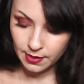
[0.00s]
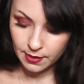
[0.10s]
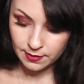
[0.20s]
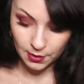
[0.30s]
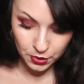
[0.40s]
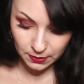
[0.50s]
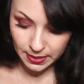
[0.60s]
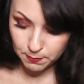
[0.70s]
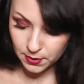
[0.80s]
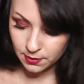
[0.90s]
Such a
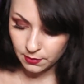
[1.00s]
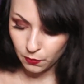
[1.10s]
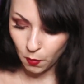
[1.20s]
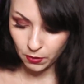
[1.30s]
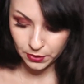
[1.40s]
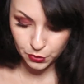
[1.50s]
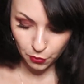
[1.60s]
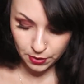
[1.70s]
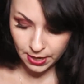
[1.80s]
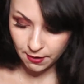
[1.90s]
glimpse, while
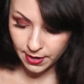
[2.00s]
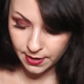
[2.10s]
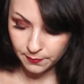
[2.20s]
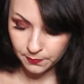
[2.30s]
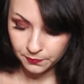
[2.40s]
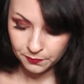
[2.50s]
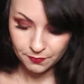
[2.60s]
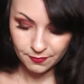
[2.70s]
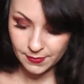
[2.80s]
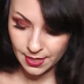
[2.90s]
extraordinary,
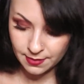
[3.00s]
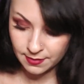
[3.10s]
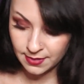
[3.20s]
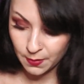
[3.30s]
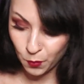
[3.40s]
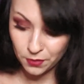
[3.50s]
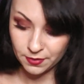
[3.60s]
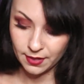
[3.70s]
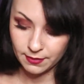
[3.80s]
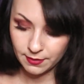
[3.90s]
doesn't seem worth
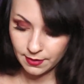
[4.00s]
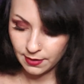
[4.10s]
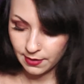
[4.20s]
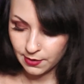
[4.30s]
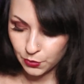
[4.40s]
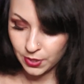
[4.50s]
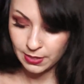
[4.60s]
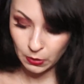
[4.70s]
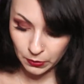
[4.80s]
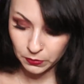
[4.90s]
it. She's
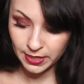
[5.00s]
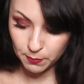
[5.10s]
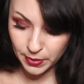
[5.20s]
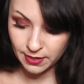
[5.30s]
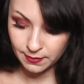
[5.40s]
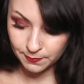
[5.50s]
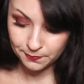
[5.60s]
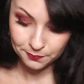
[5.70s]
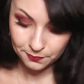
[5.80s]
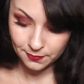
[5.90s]
clearly a bit
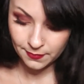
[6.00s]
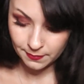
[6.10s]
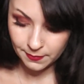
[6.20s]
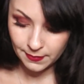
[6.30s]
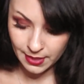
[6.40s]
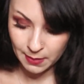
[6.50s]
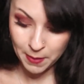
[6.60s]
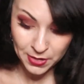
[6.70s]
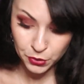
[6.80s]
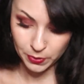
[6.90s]

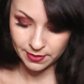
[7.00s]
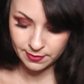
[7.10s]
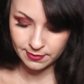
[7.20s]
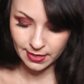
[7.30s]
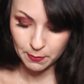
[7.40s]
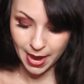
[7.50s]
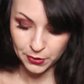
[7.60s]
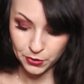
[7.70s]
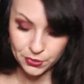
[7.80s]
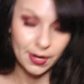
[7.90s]
impetuous in
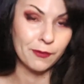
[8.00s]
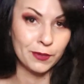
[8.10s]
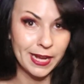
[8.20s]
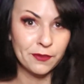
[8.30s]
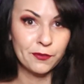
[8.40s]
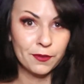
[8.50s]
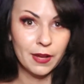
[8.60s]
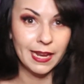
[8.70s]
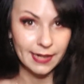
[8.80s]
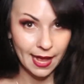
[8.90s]
matters of life
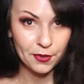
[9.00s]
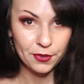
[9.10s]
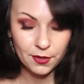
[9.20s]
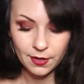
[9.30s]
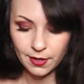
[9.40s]
and death.